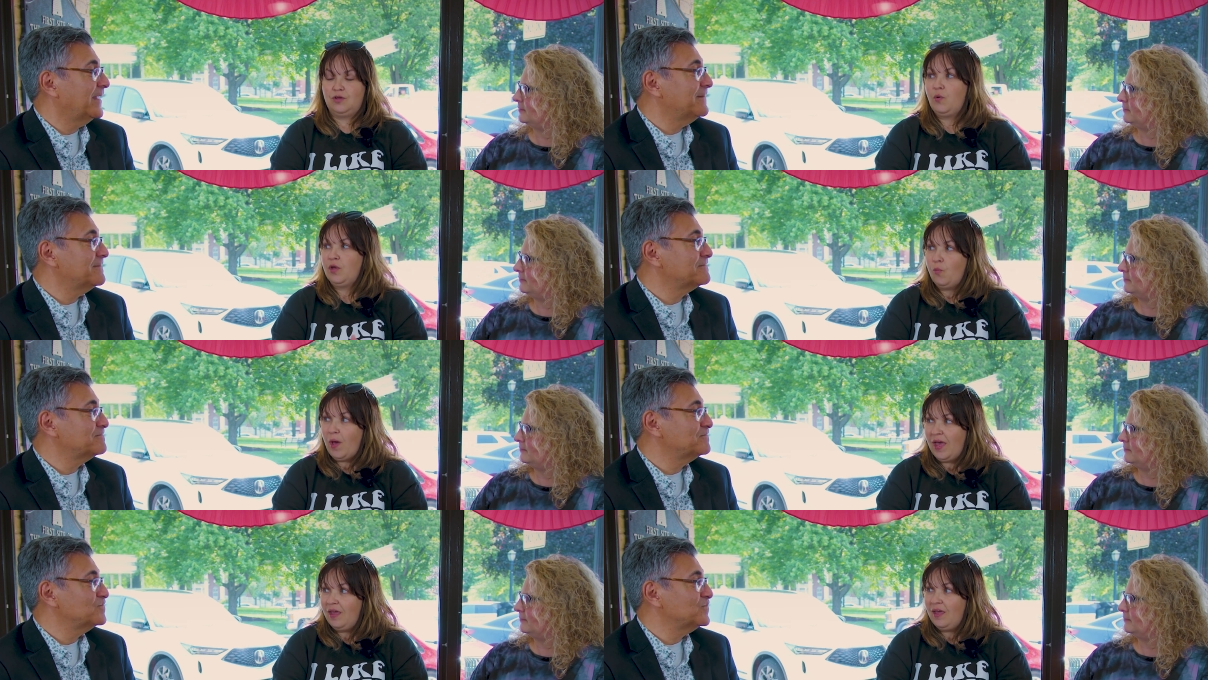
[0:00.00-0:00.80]
Speaker 1: going
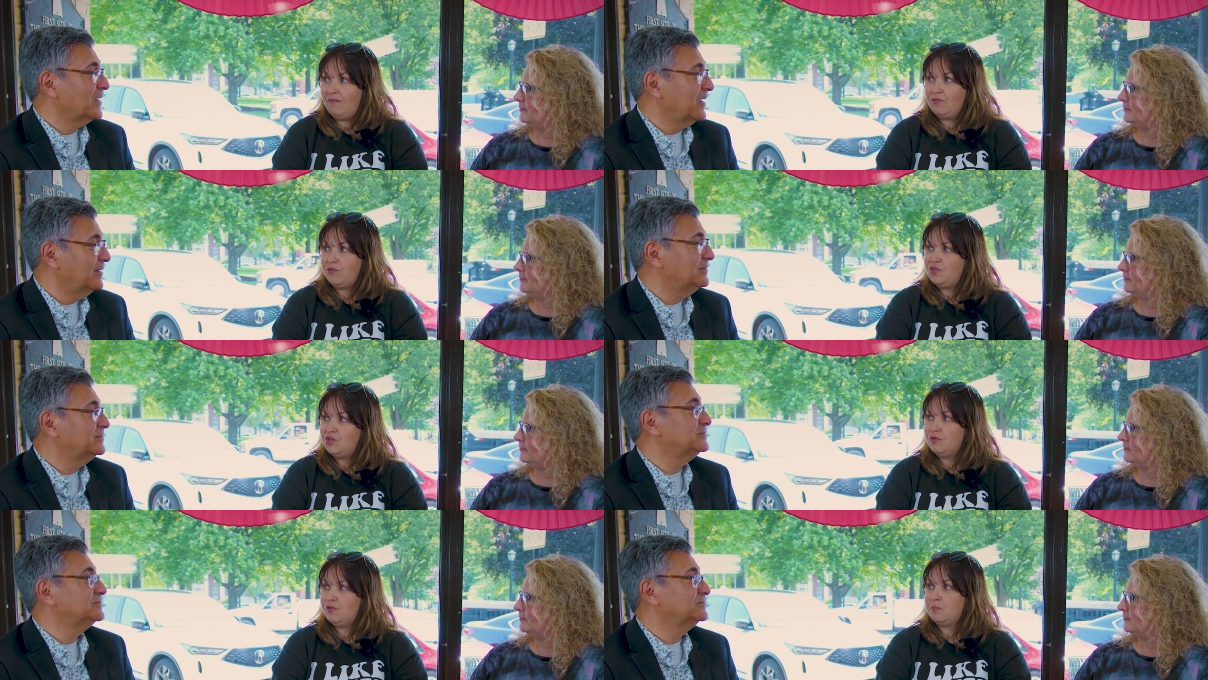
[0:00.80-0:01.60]
away after this
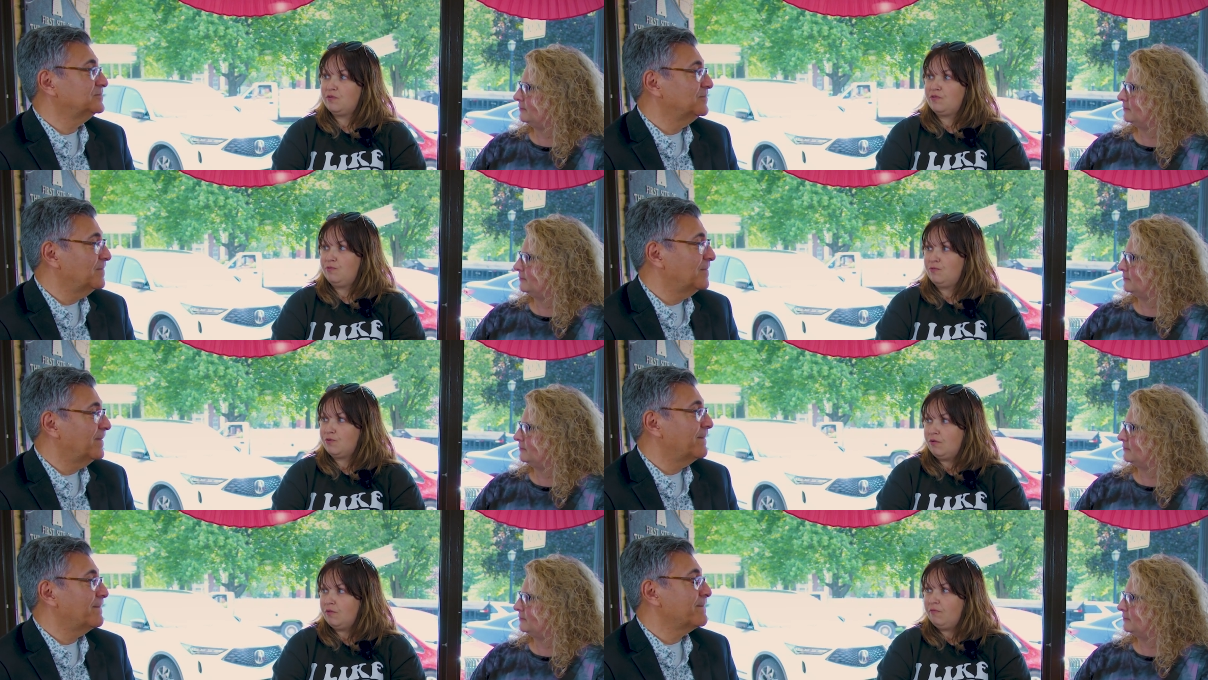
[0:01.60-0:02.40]
year. The person who's
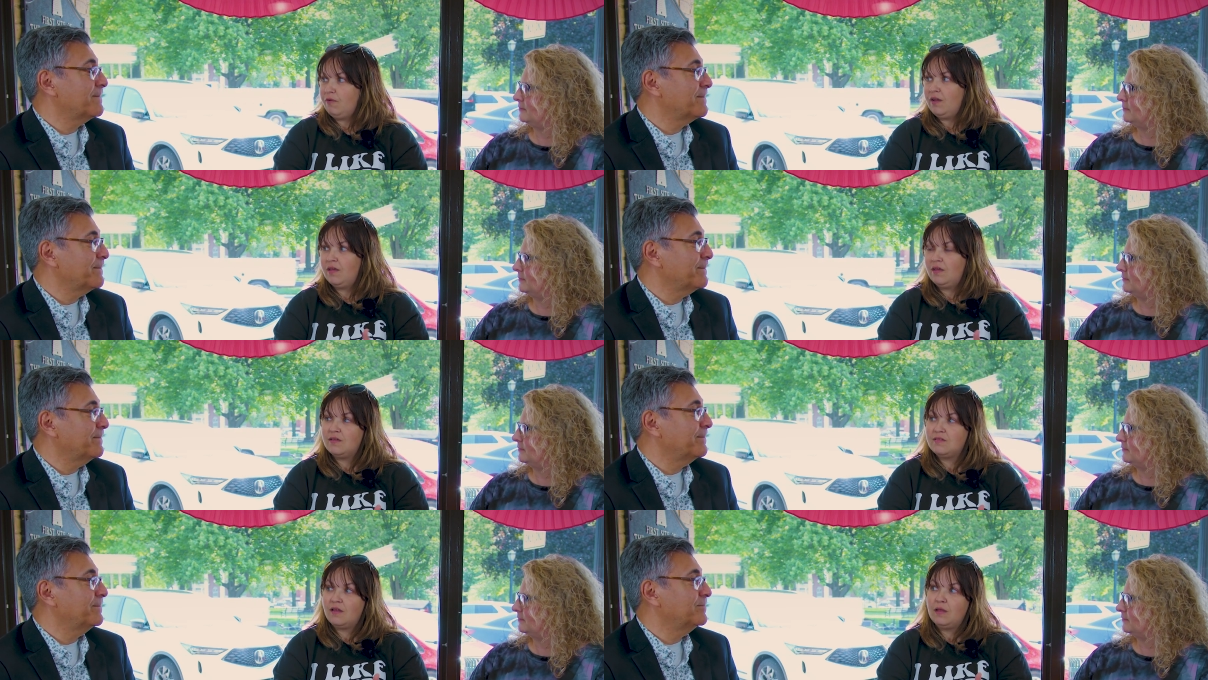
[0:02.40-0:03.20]
currently running it
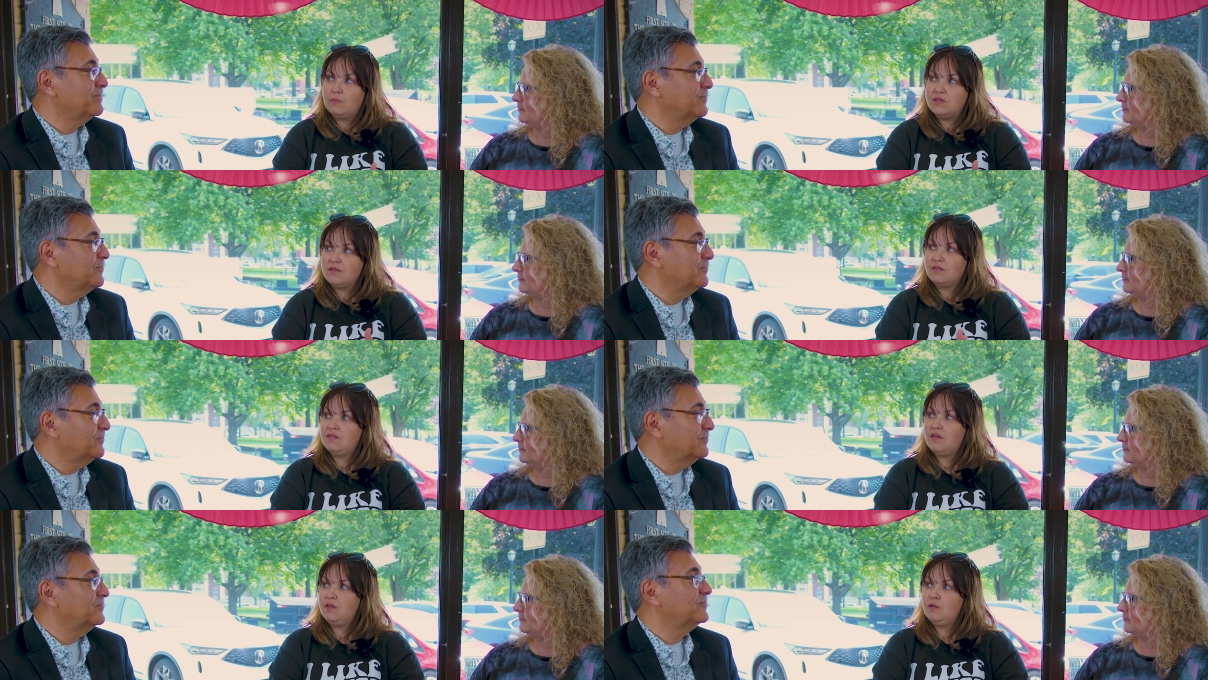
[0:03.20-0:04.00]
is unable to
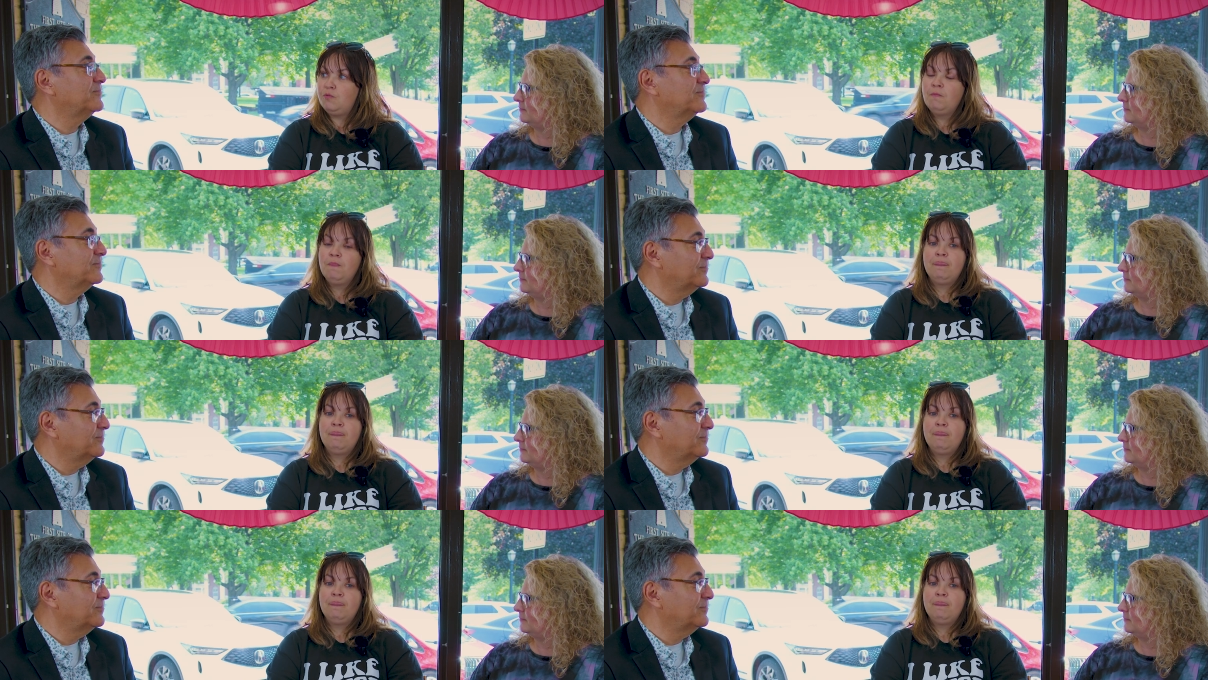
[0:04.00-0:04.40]
continue.